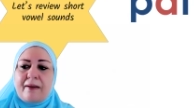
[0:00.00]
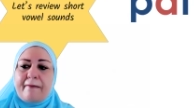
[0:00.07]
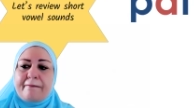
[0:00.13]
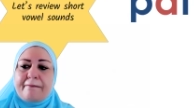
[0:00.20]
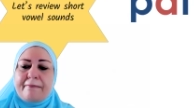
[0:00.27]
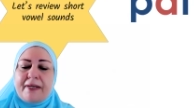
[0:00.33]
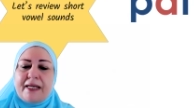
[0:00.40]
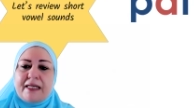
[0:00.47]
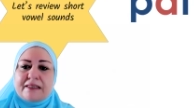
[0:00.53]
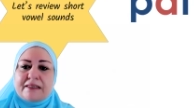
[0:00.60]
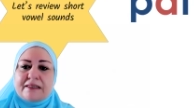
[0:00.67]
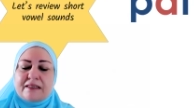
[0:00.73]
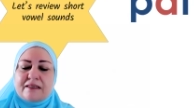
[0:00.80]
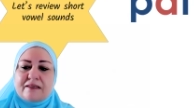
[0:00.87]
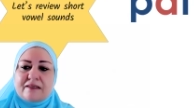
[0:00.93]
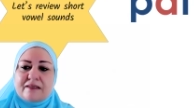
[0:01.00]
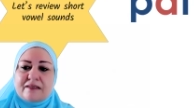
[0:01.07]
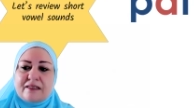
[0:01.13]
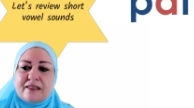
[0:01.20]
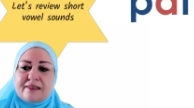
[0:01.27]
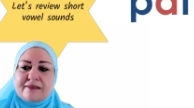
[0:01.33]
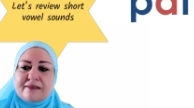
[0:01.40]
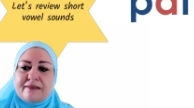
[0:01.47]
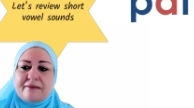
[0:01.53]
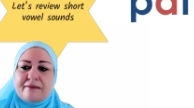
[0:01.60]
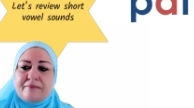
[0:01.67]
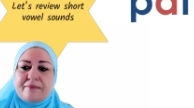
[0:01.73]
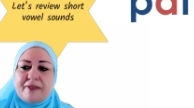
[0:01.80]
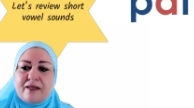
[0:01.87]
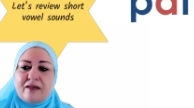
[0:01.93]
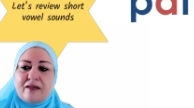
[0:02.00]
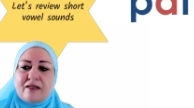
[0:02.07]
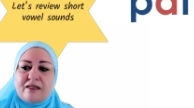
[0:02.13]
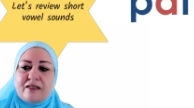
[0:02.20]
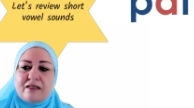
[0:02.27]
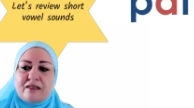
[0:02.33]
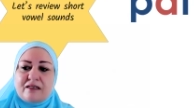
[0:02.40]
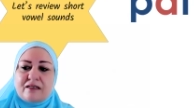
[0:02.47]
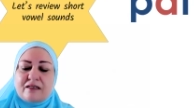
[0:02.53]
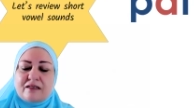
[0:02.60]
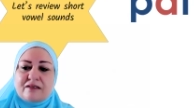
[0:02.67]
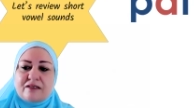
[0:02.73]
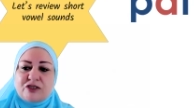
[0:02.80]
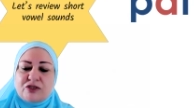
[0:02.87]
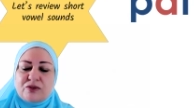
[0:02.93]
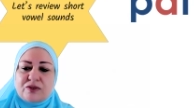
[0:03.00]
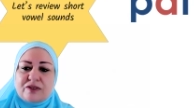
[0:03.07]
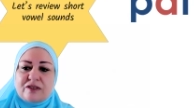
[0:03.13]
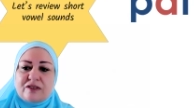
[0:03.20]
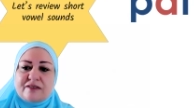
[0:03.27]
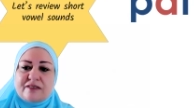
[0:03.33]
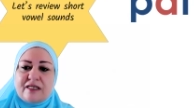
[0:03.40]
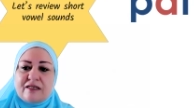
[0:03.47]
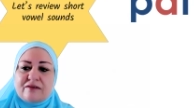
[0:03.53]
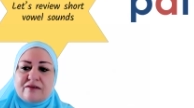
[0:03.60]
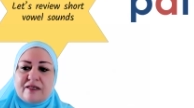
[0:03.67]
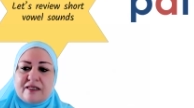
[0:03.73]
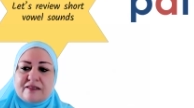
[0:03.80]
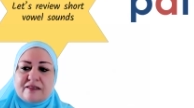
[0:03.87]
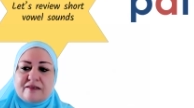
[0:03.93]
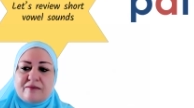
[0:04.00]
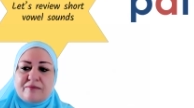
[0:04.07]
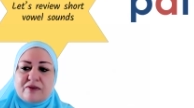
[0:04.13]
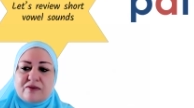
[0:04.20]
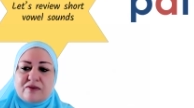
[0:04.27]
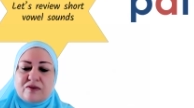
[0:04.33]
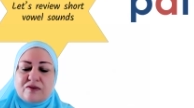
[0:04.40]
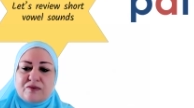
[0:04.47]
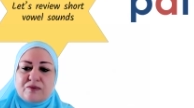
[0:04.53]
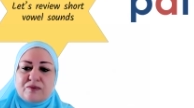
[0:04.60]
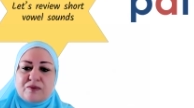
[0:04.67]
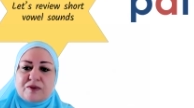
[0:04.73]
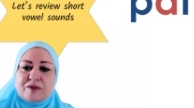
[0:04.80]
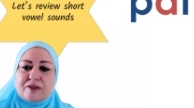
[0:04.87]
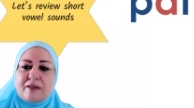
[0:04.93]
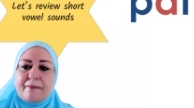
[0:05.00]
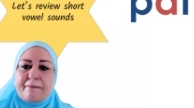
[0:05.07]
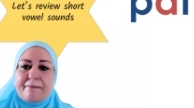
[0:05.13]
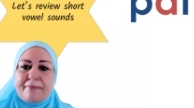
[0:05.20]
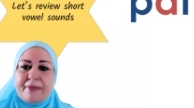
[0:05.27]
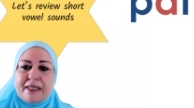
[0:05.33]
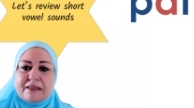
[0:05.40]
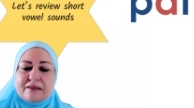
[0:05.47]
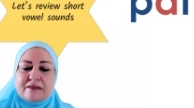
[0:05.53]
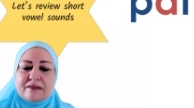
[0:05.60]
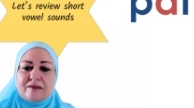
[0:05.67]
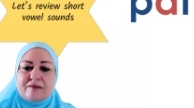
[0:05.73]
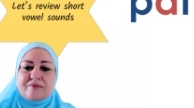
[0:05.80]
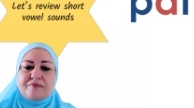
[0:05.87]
Bed, as in the short E sound, as in the middle of the word bed.